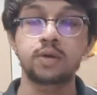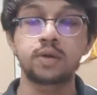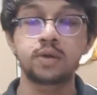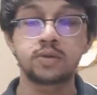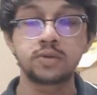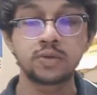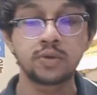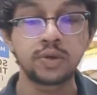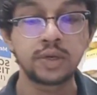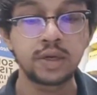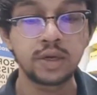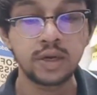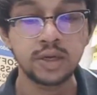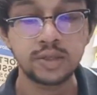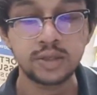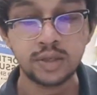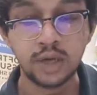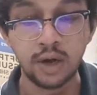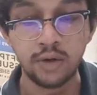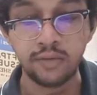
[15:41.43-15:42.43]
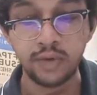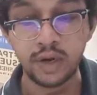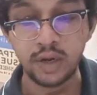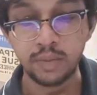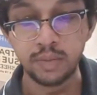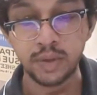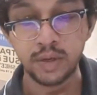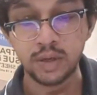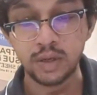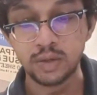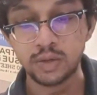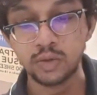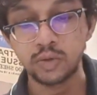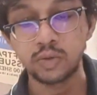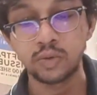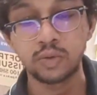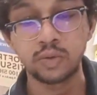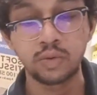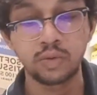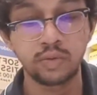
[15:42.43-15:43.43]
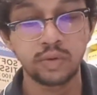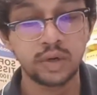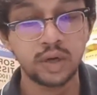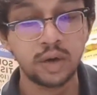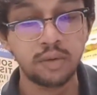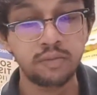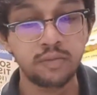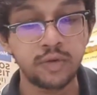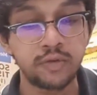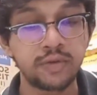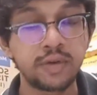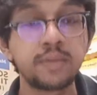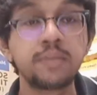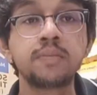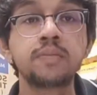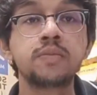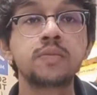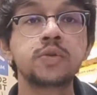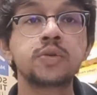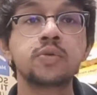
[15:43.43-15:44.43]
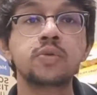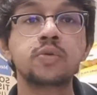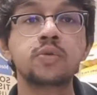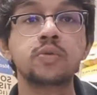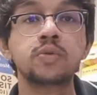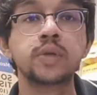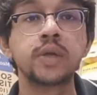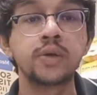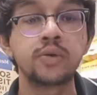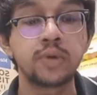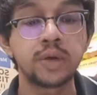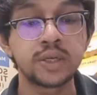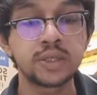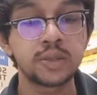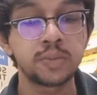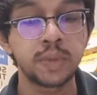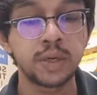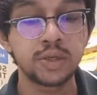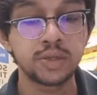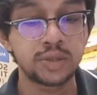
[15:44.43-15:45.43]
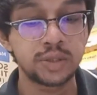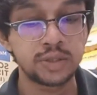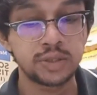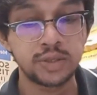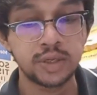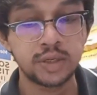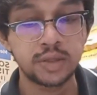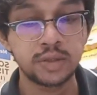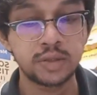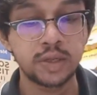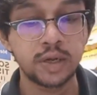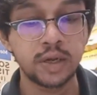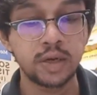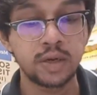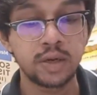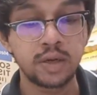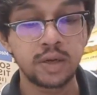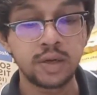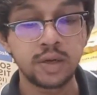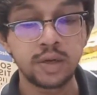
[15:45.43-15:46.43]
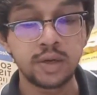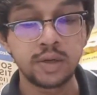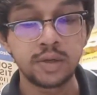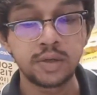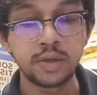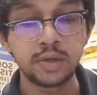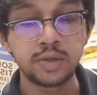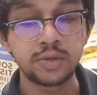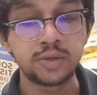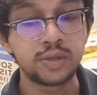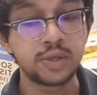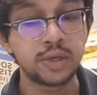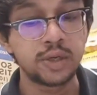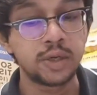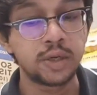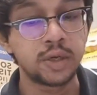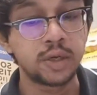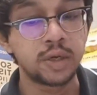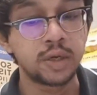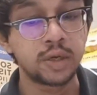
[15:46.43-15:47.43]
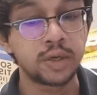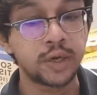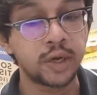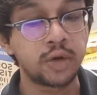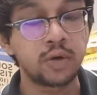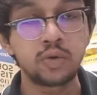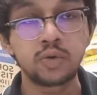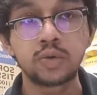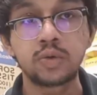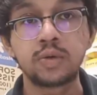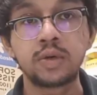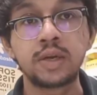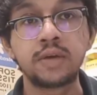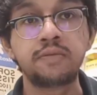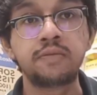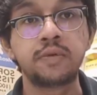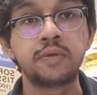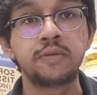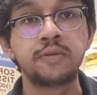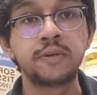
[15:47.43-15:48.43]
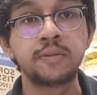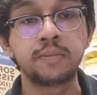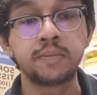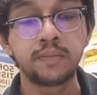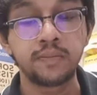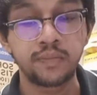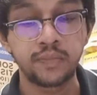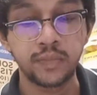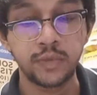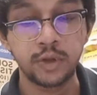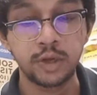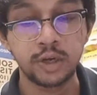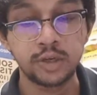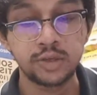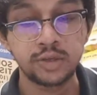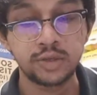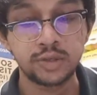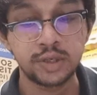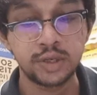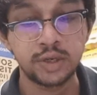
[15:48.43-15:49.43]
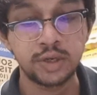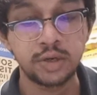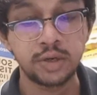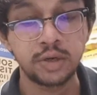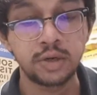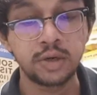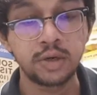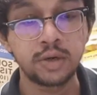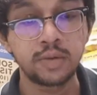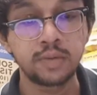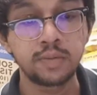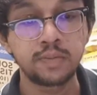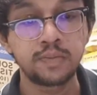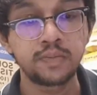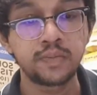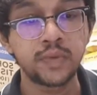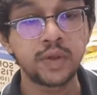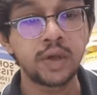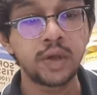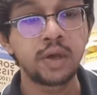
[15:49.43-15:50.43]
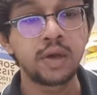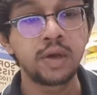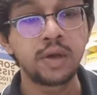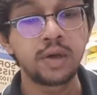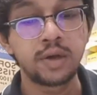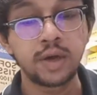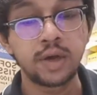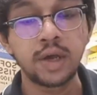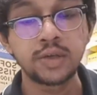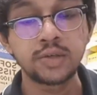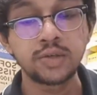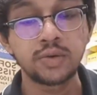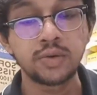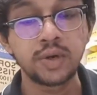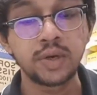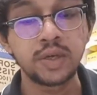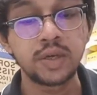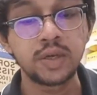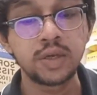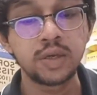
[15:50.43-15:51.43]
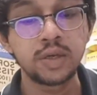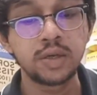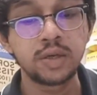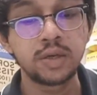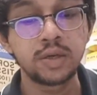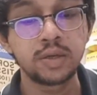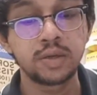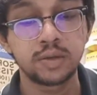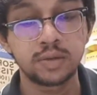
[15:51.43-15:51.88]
So he asked Kaverima to come with him to the US, but she says that she cannot live with him as she has already